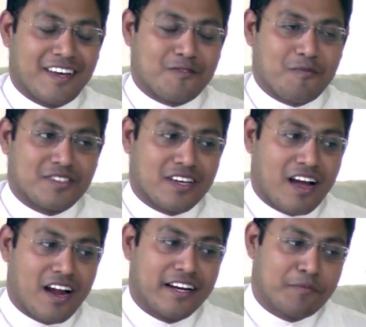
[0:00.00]
Yes, Swamiji.
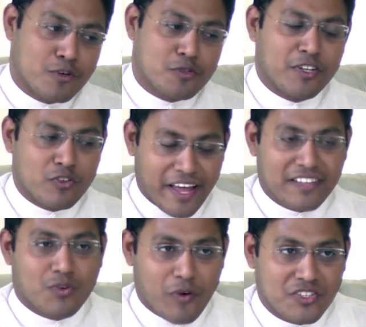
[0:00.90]
And it puts me to the
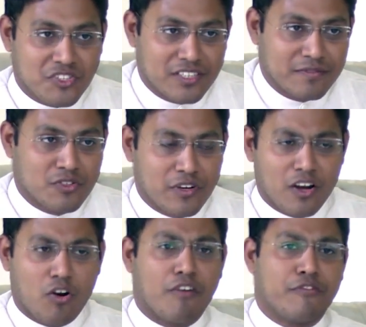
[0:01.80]
next question. Today,
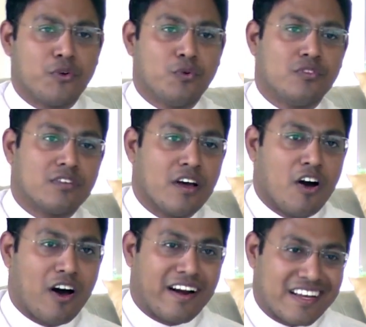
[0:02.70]
a lot of youth
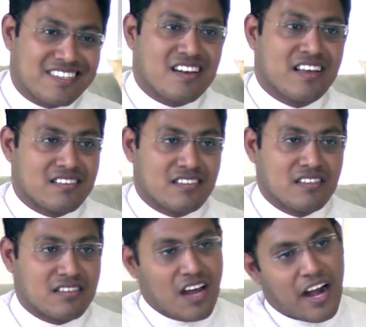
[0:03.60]
are restless
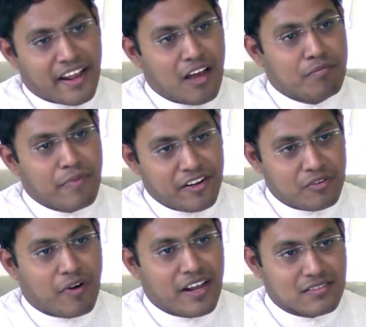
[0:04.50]
in starting up
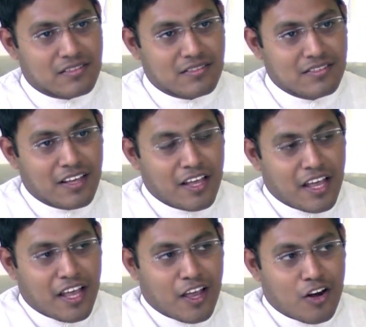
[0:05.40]
enterprises.
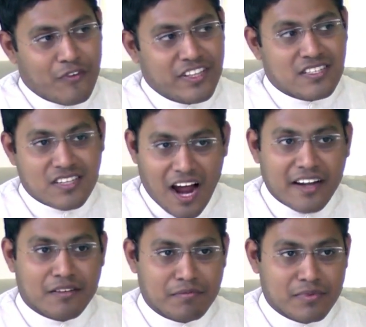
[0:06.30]
Now, when they
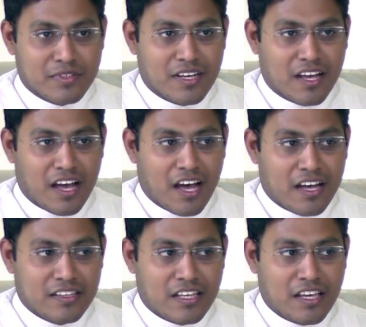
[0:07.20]
start up,
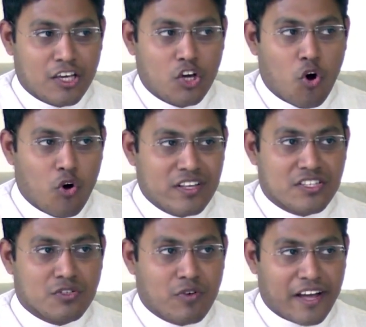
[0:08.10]
the goal
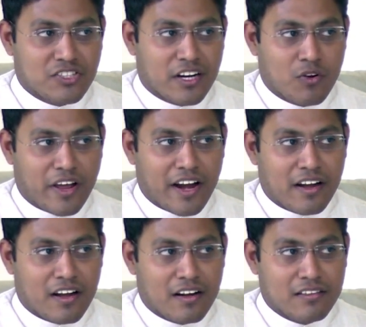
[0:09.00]
is to actually look
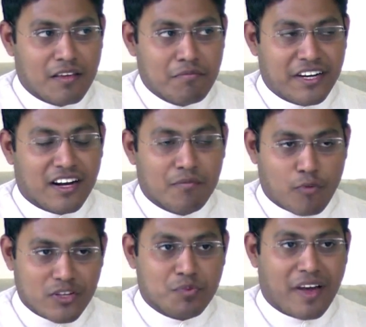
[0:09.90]
at the material
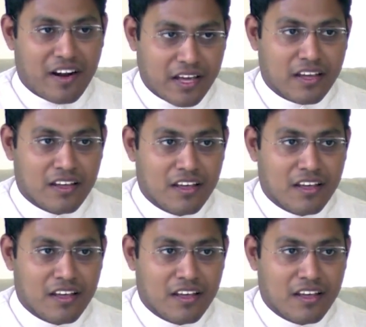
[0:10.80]
prosperity.